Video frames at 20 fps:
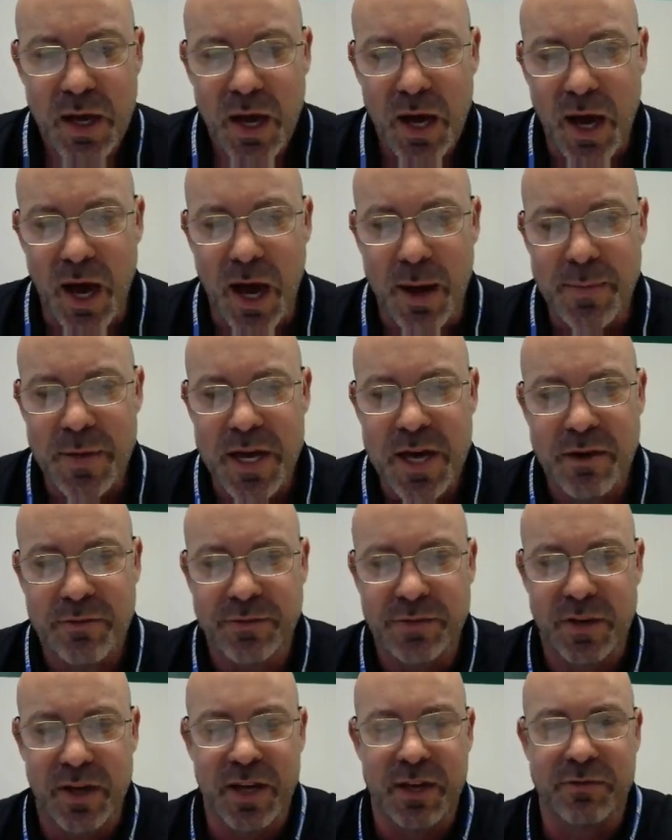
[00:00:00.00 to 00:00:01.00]

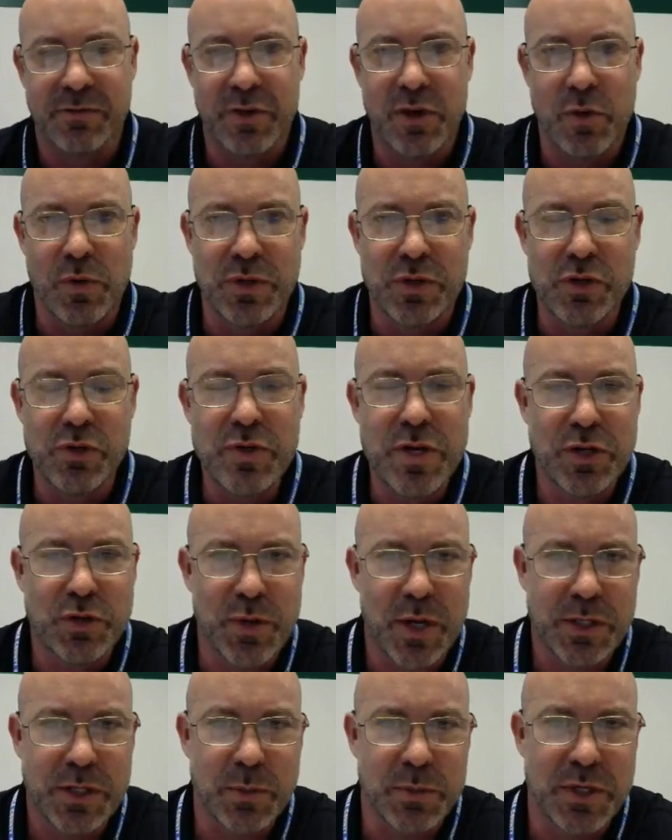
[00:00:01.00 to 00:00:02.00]
If you do need
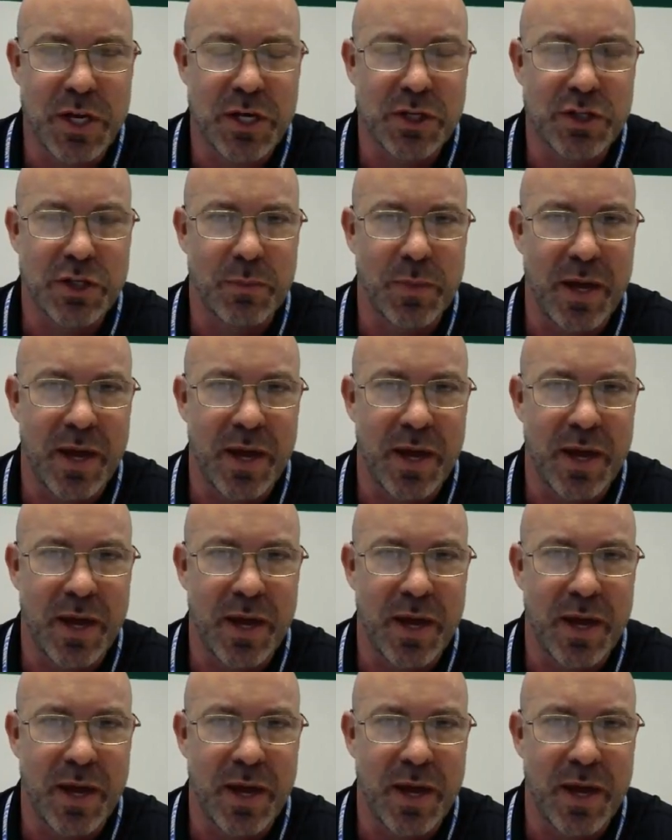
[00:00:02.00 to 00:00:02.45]
transportation,